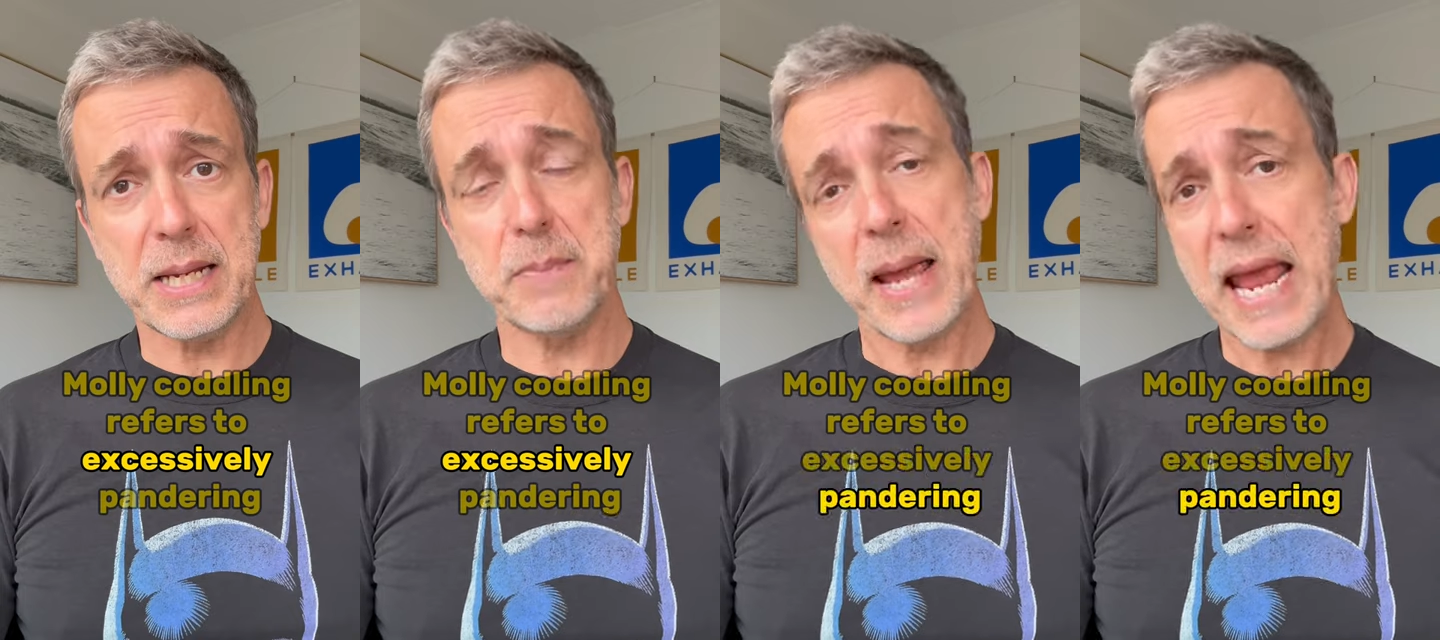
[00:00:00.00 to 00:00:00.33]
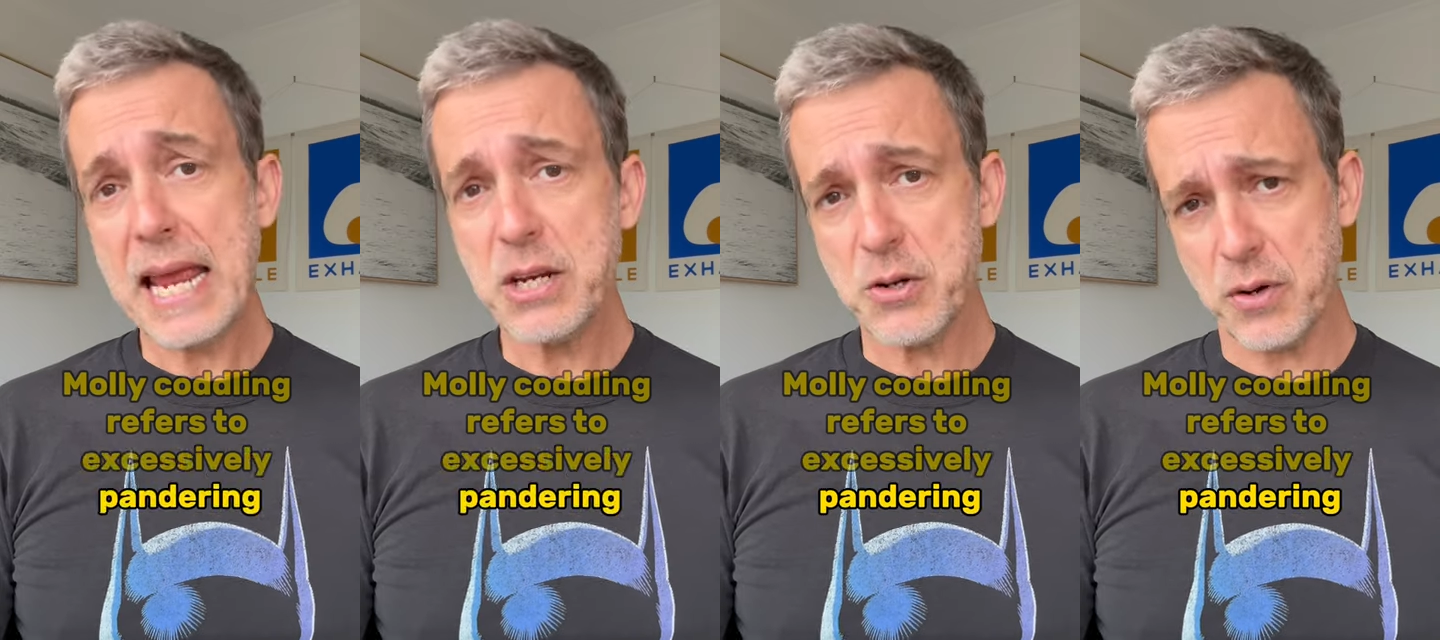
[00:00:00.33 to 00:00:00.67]

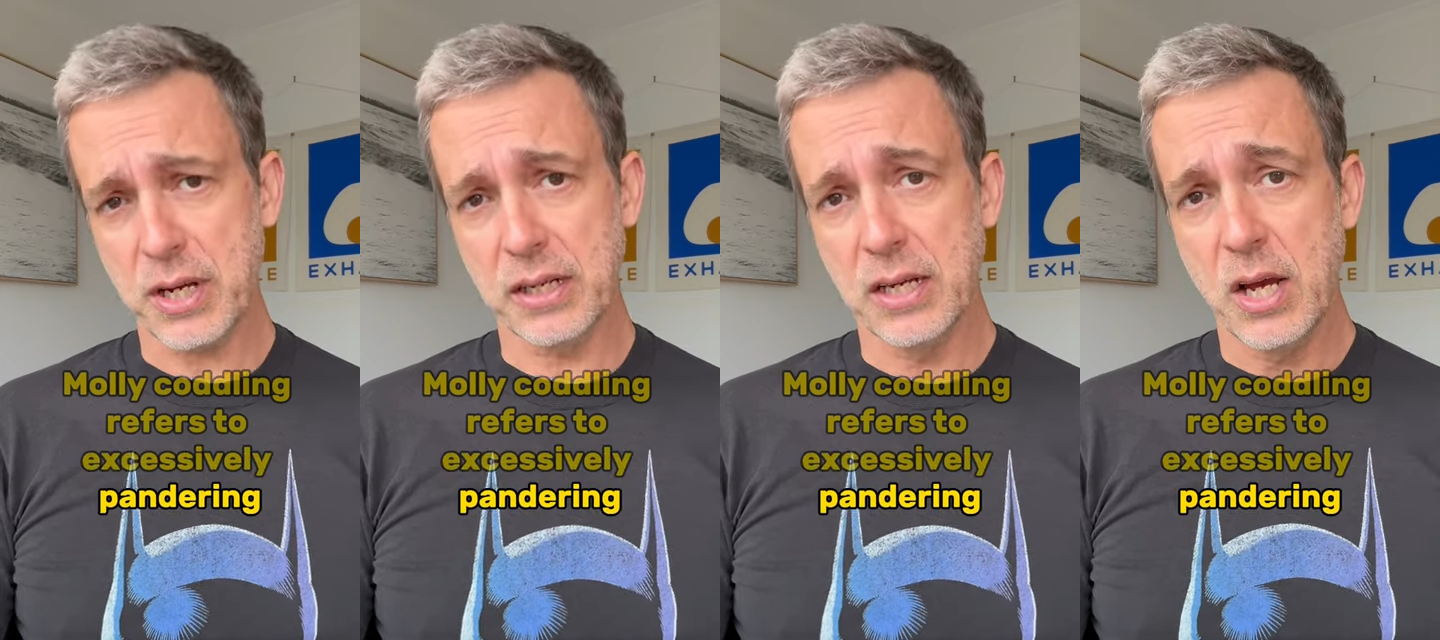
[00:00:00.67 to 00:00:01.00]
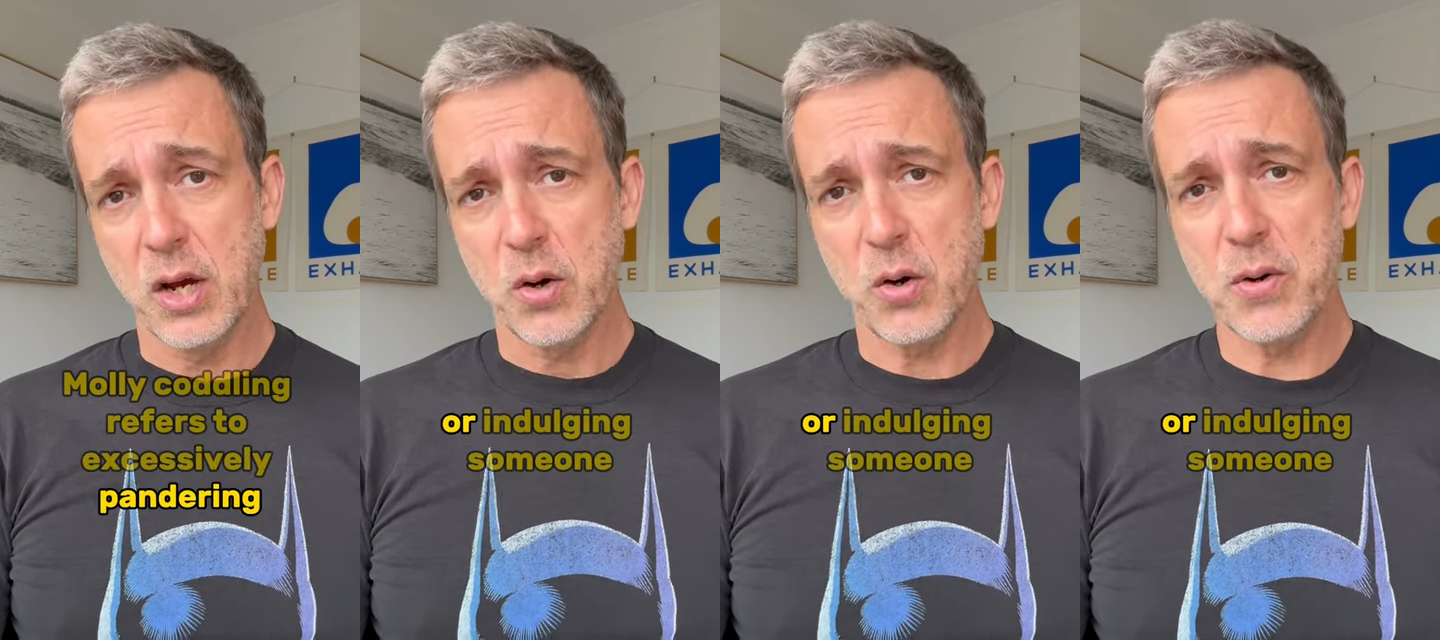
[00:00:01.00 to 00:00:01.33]
pandering
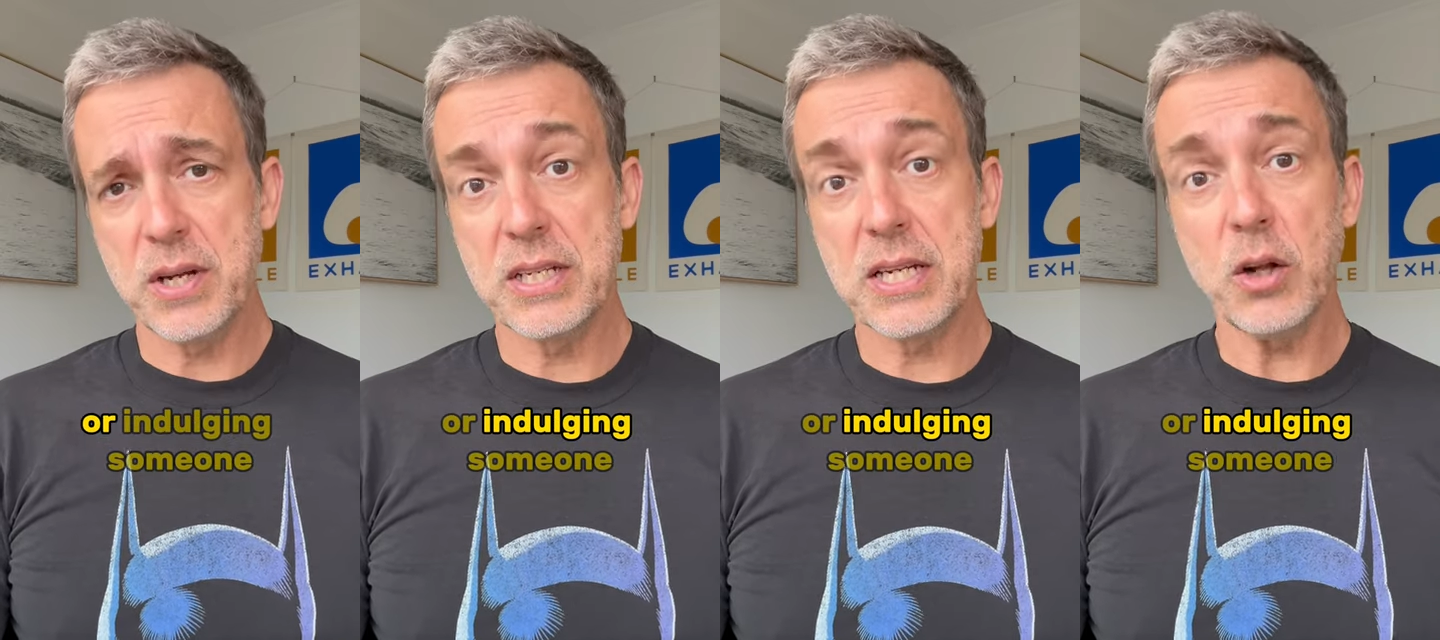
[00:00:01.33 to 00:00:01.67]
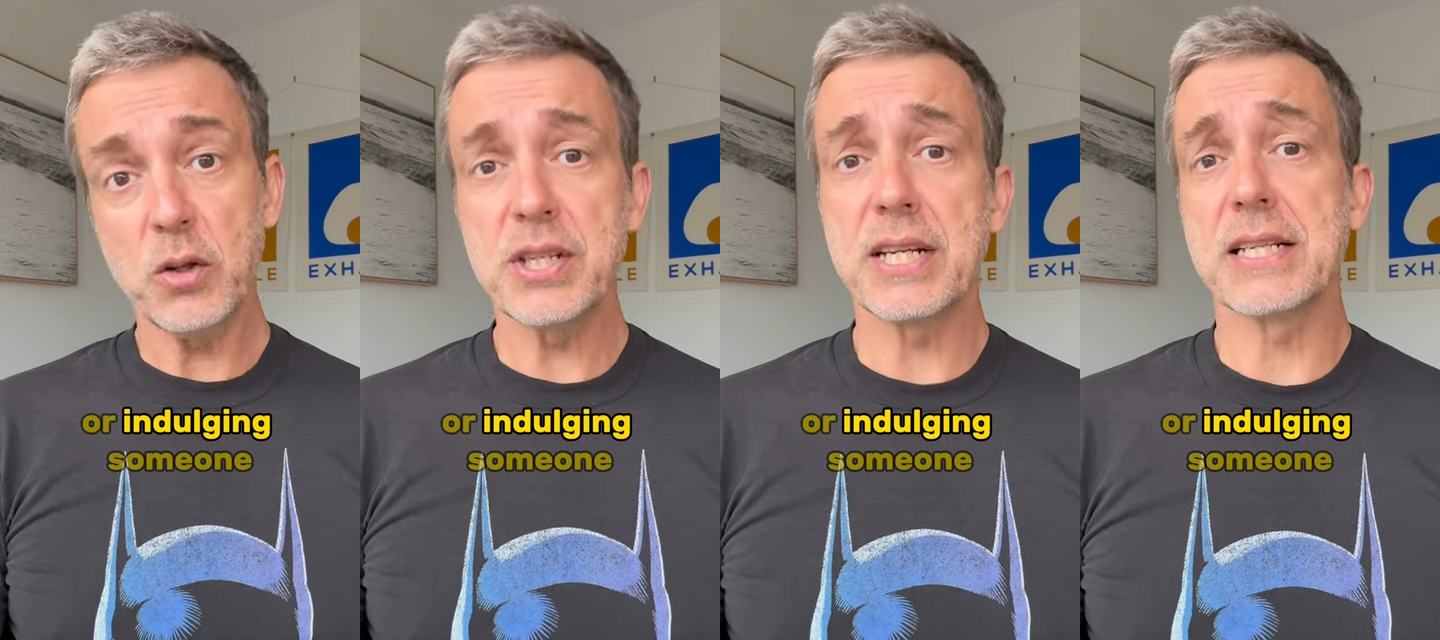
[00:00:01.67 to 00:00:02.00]
or
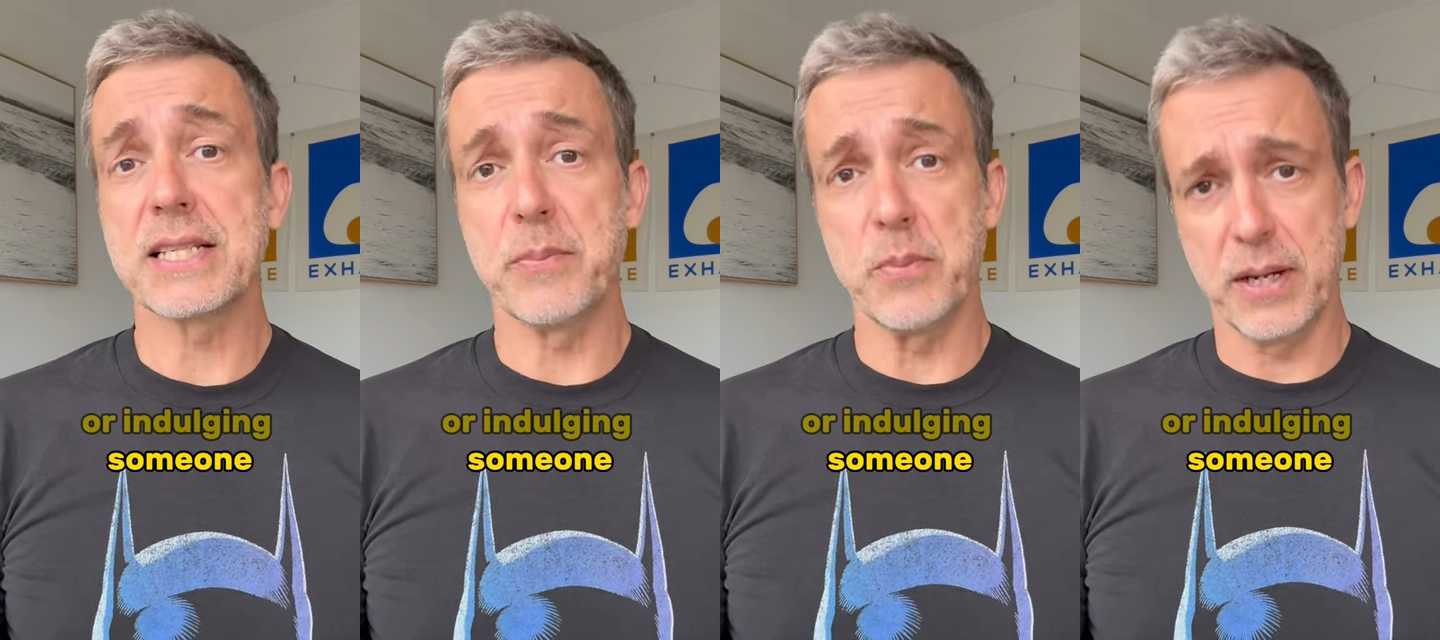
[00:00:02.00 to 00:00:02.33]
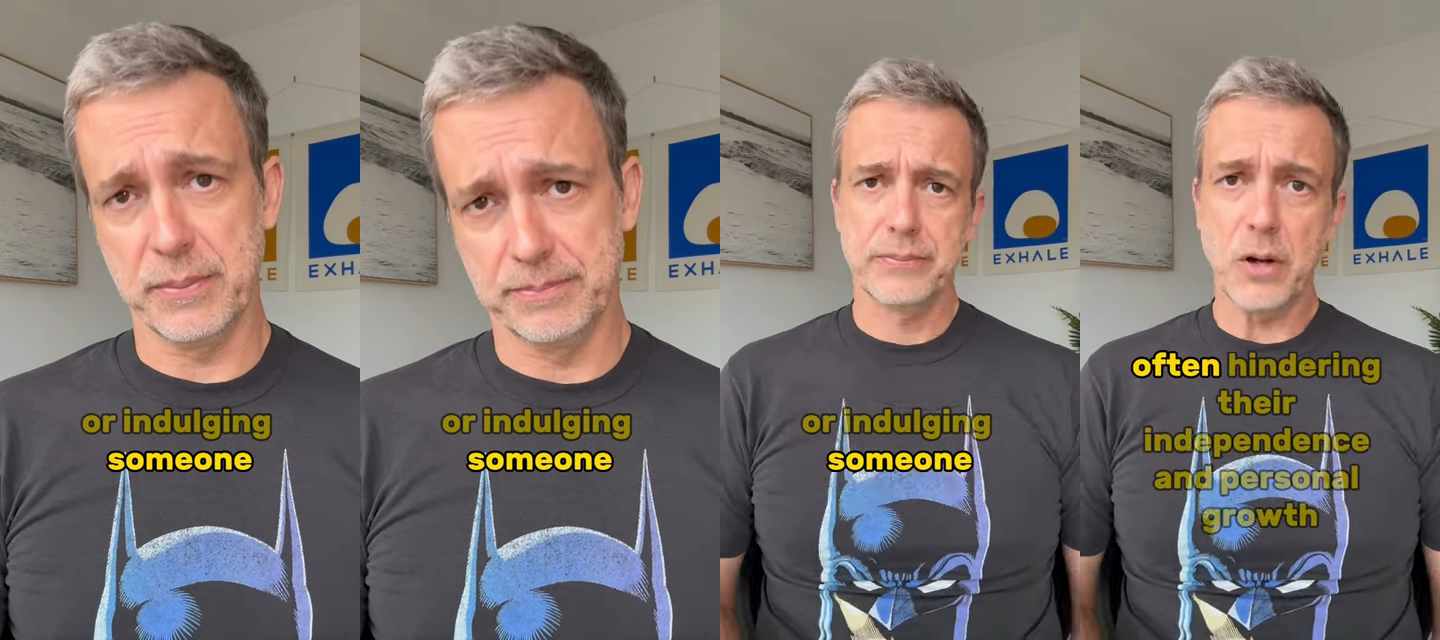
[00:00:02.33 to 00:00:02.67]
indulging someone,